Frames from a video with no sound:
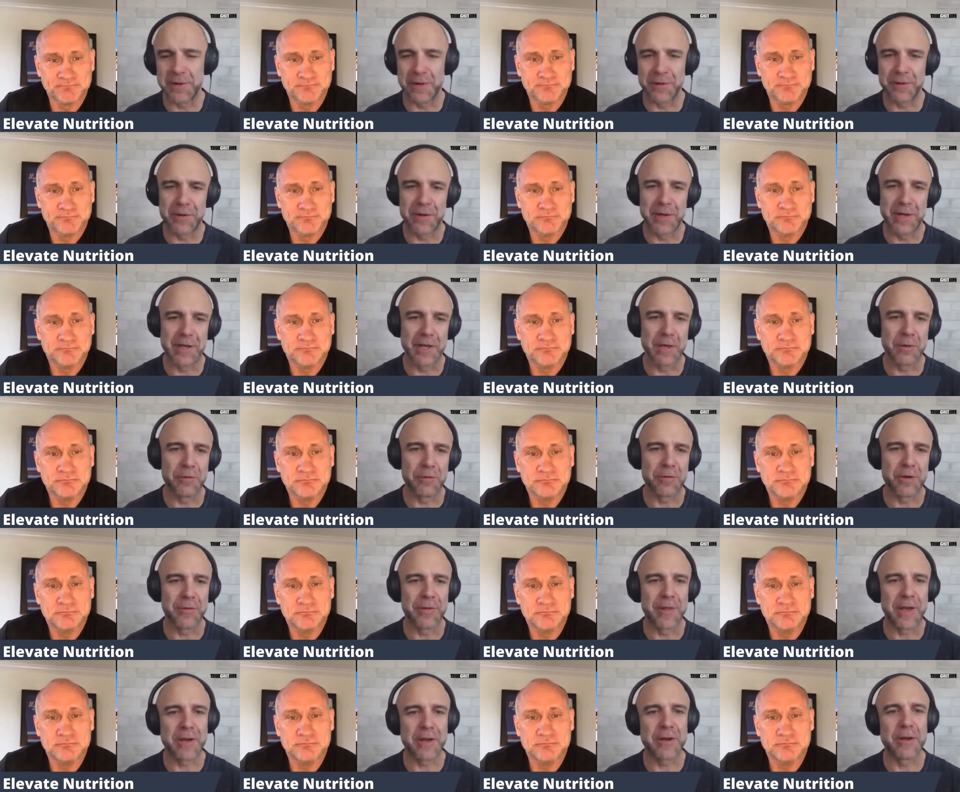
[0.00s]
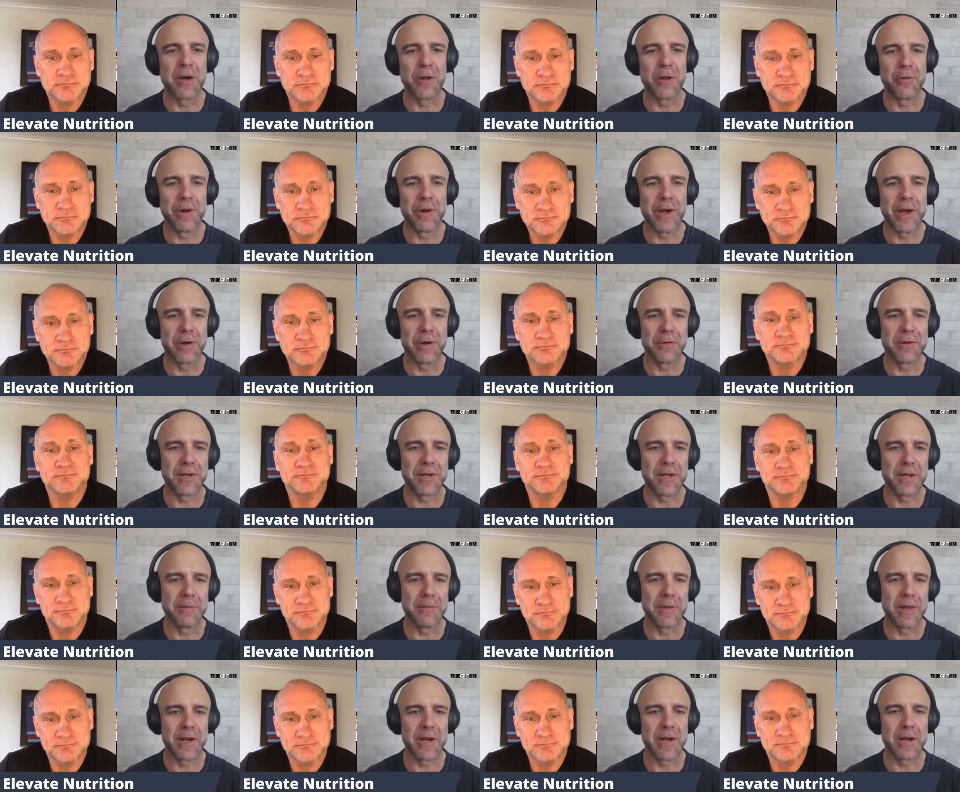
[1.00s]
Speaker 1: the other day. He was on that Colorado
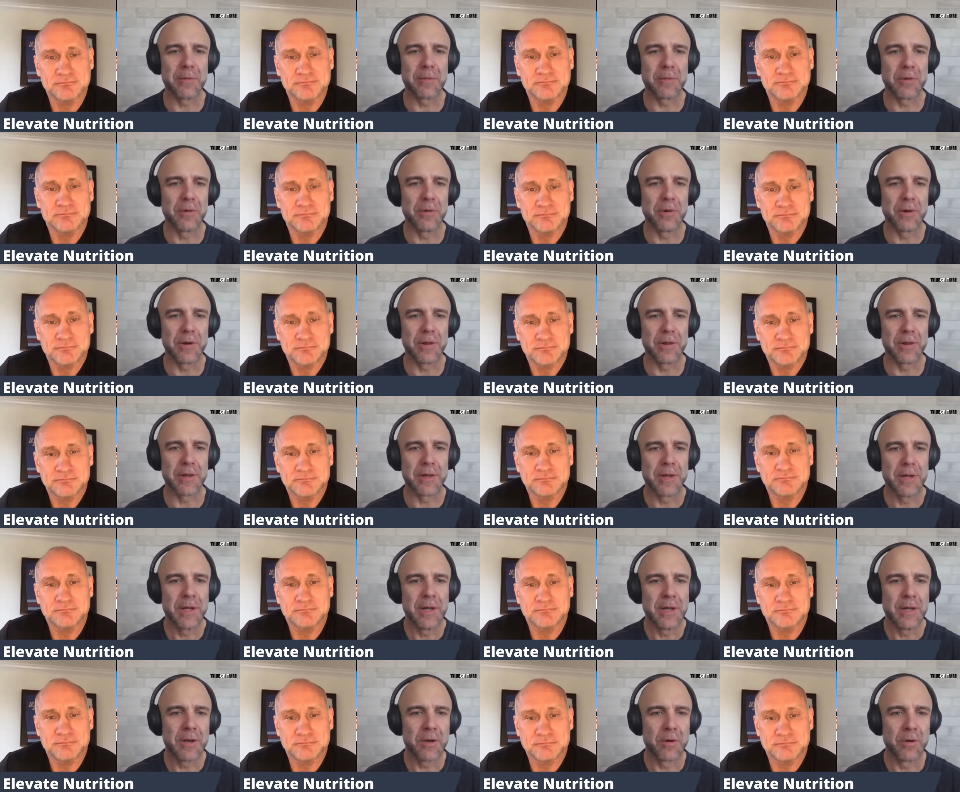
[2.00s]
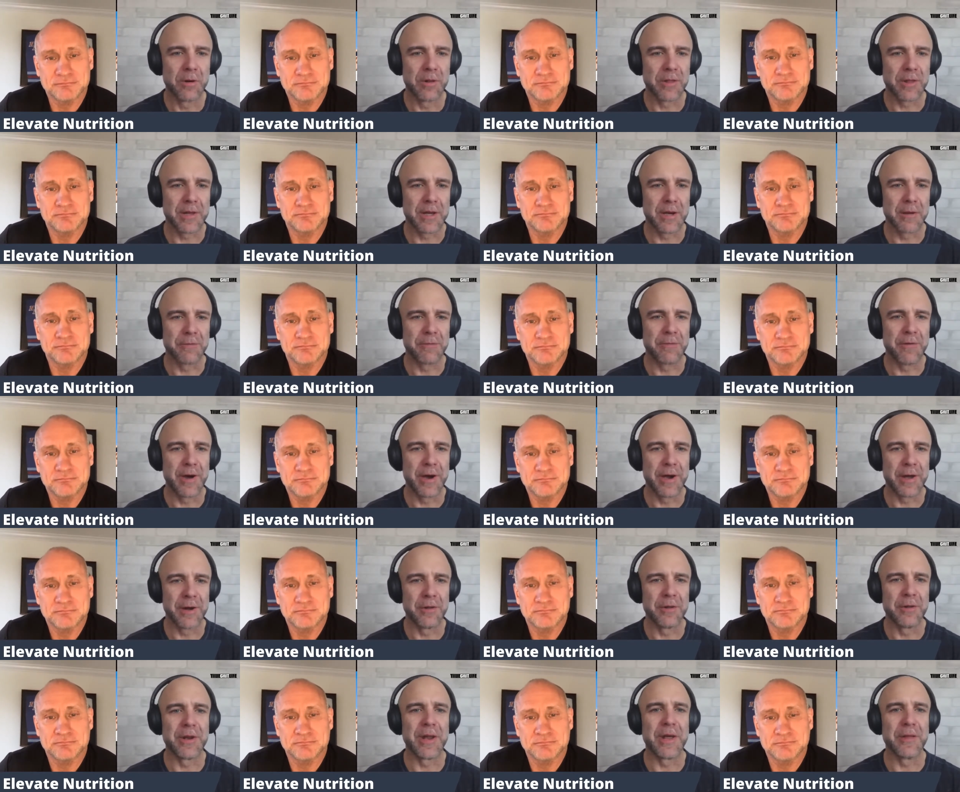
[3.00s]
team that ended up going to the going to the Cup
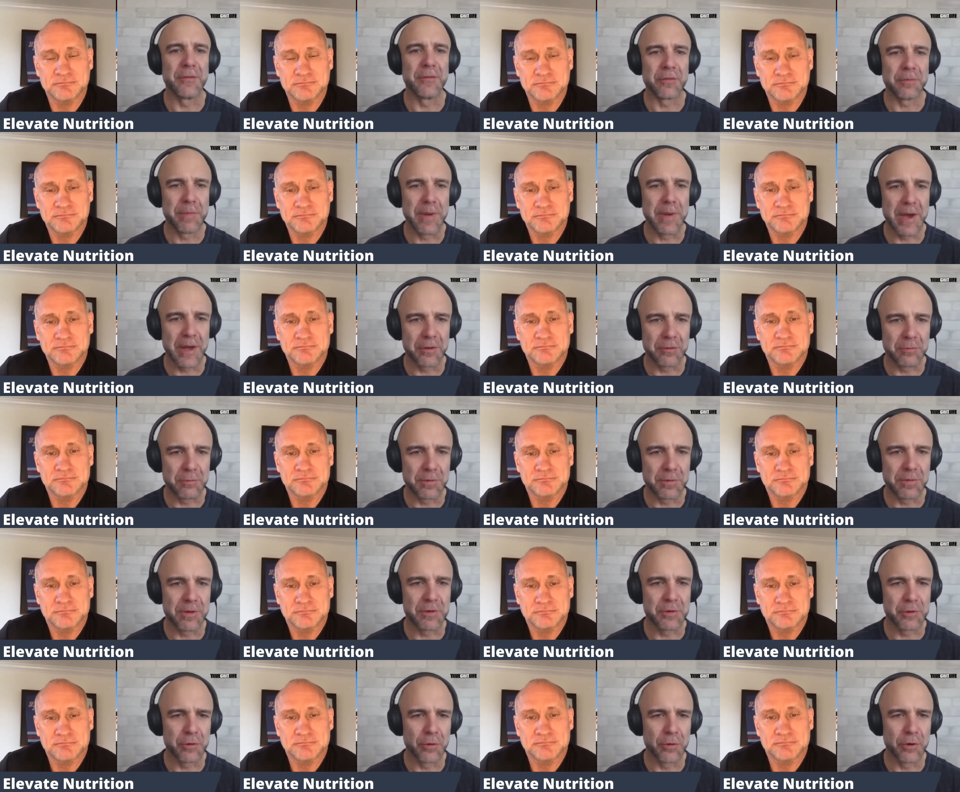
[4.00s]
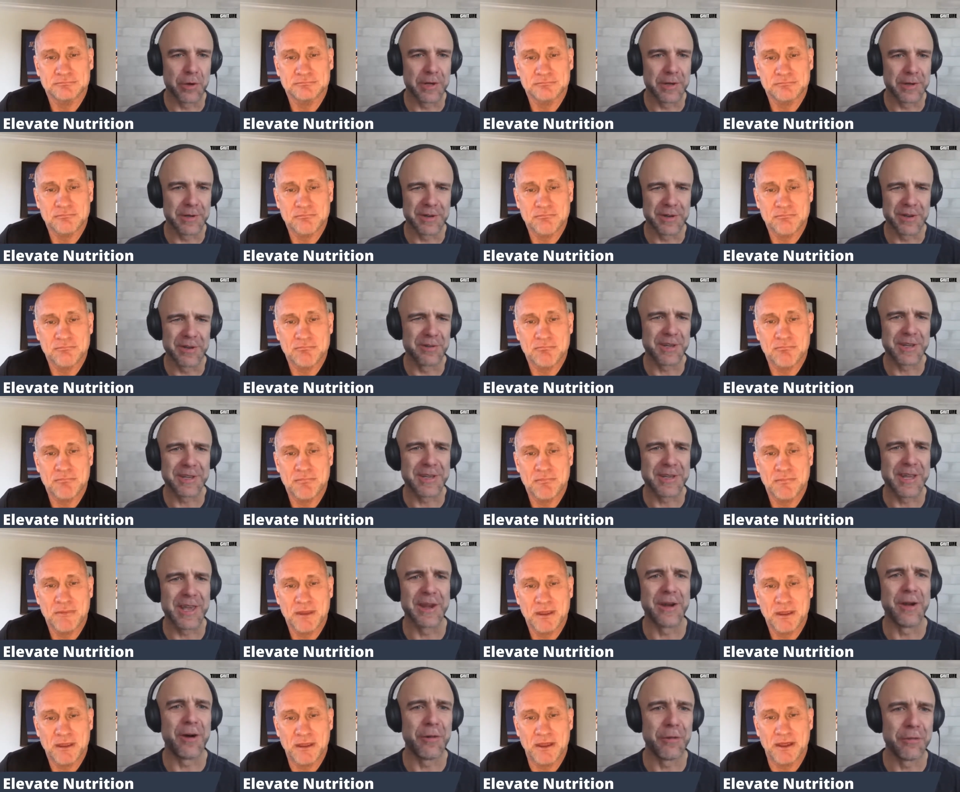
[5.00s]
final and had those battles with Detroit and you know like
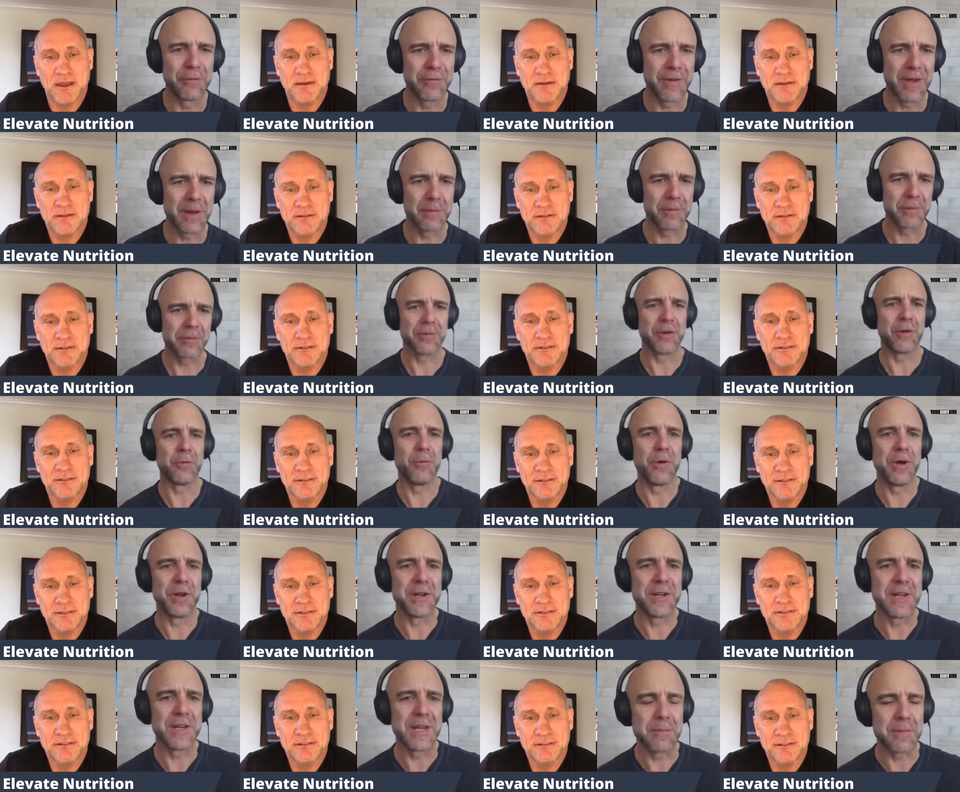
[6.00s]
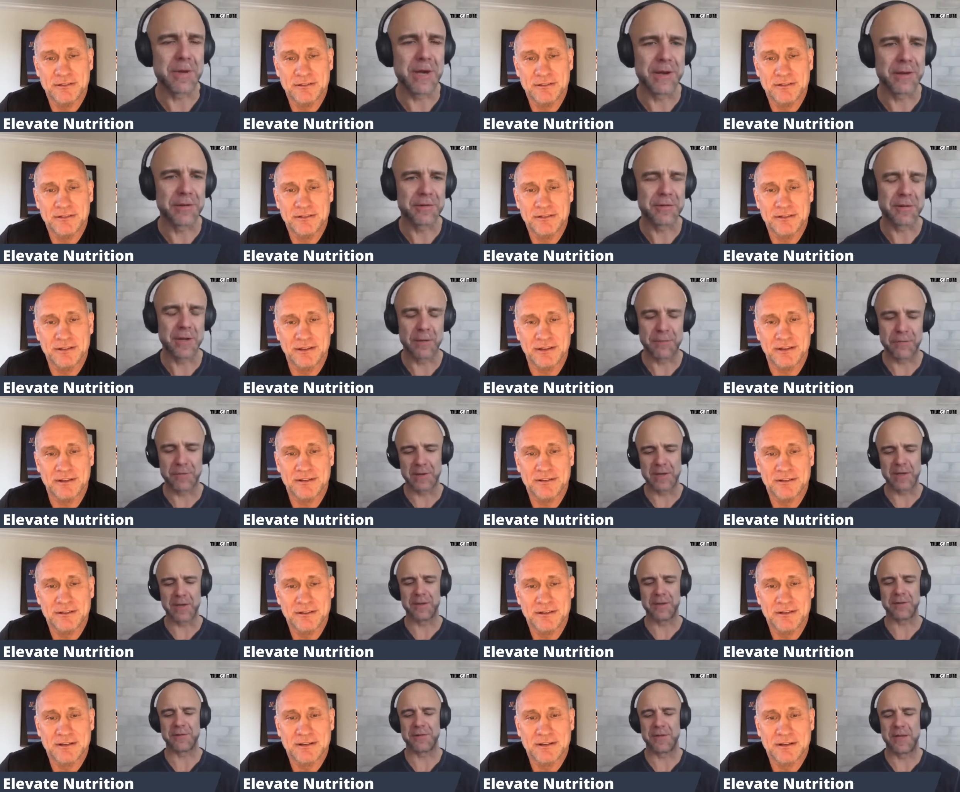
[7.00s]
ten Hall of Famers on one team kind of stuff. And
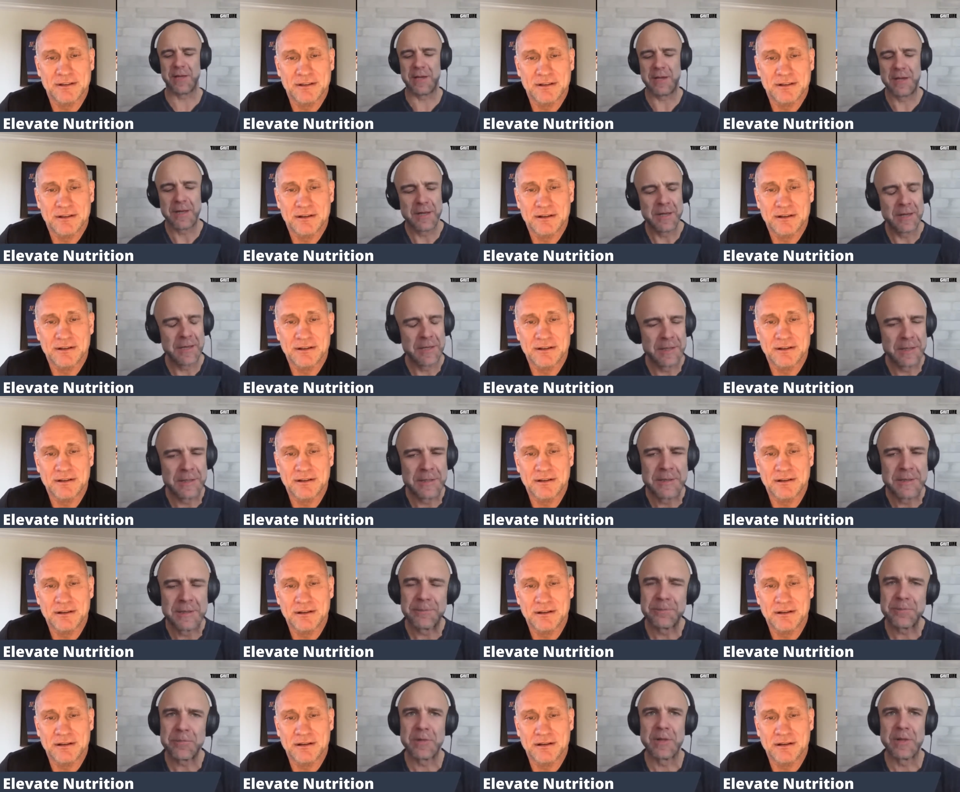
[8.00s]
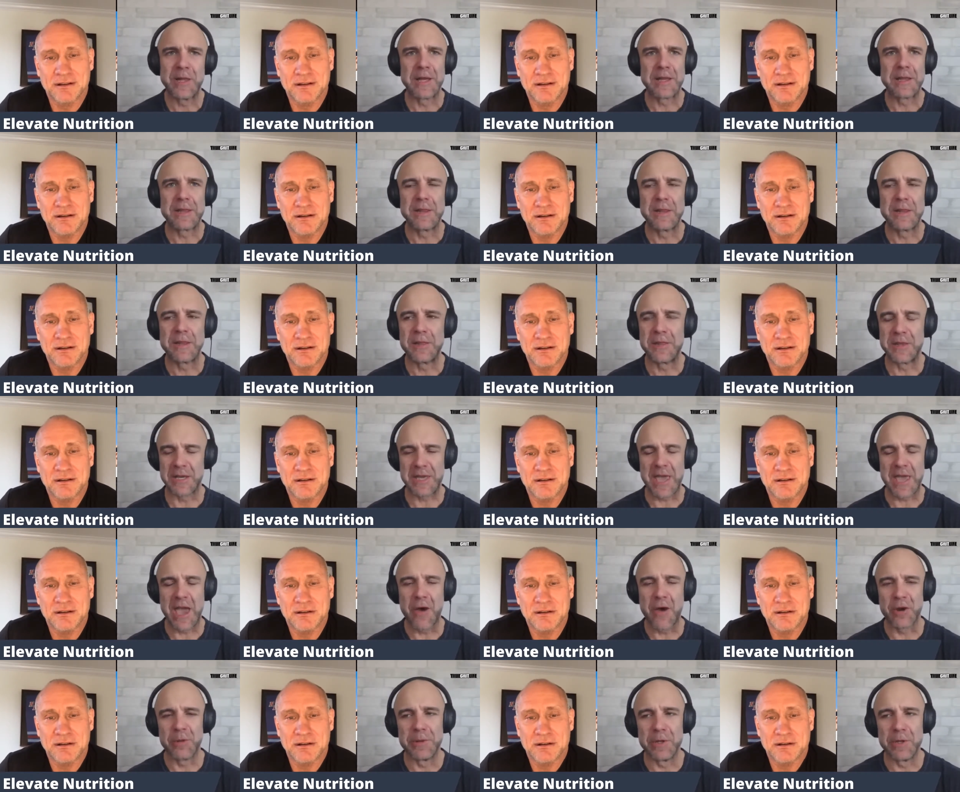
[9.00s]
he just said like the
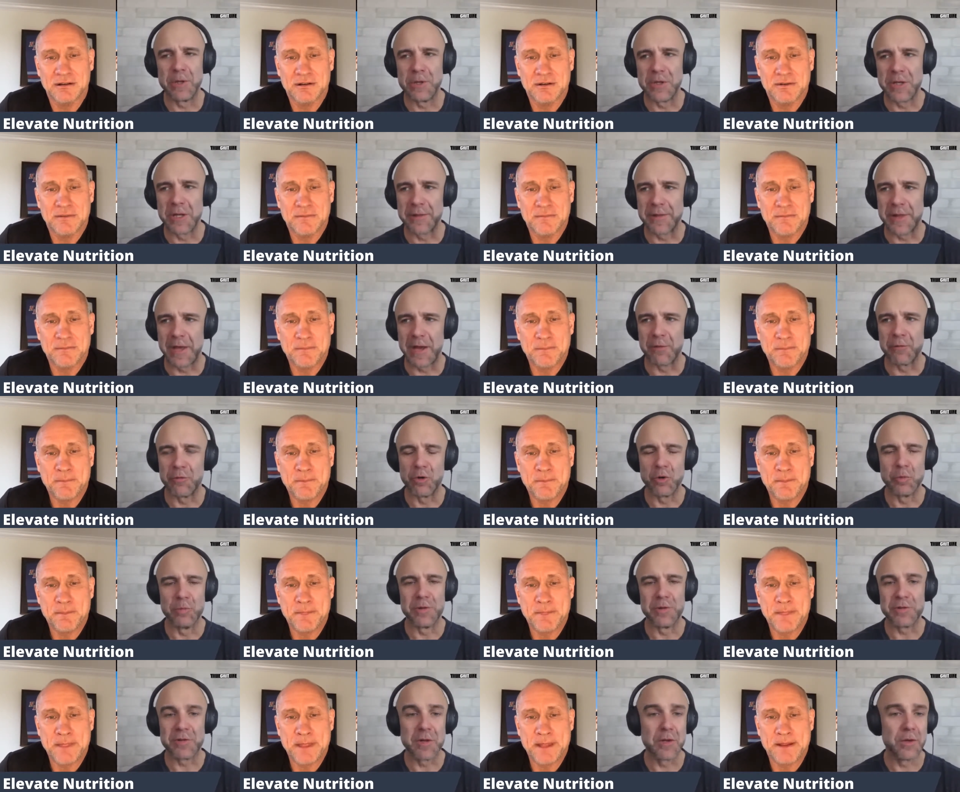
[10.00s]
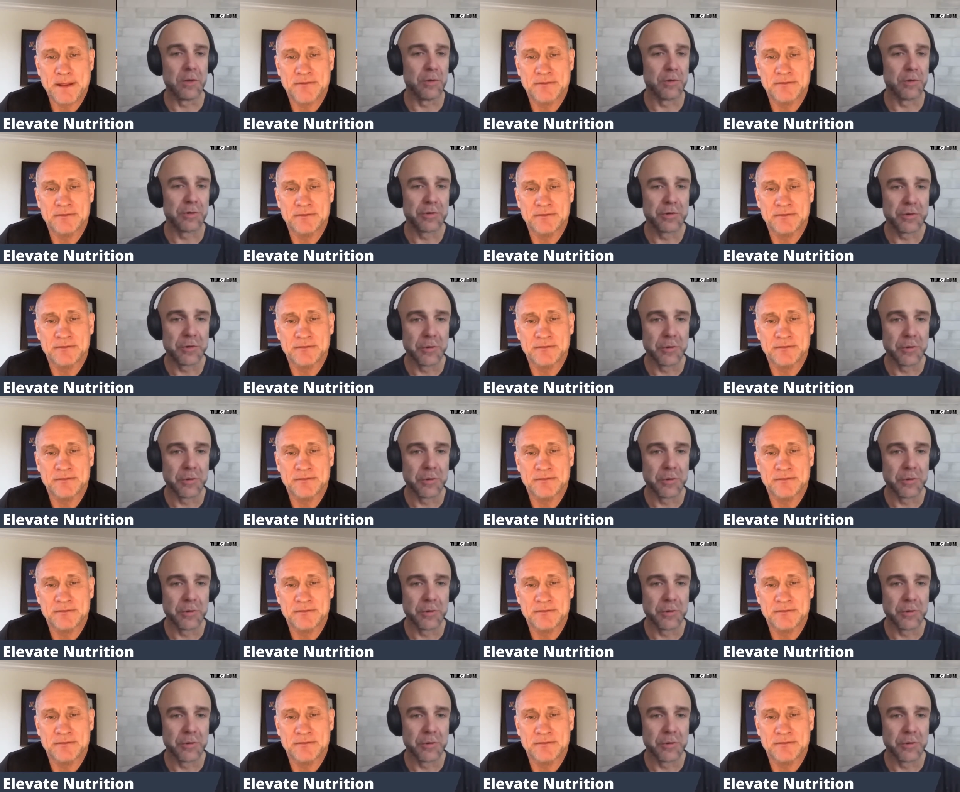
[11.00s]
accountability in that room was huge.